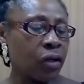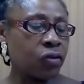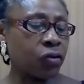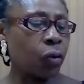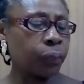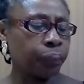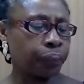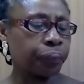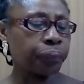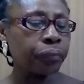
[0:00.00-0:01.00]
So
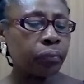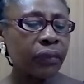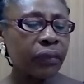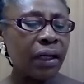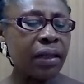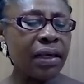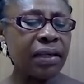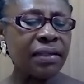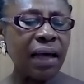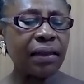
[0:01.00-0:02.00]

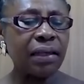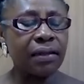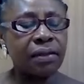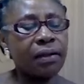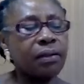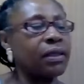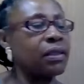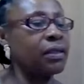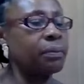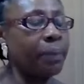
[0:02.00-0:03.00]
these are
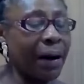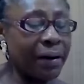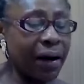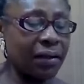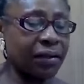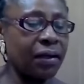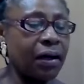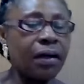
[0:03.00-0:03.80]
the barriers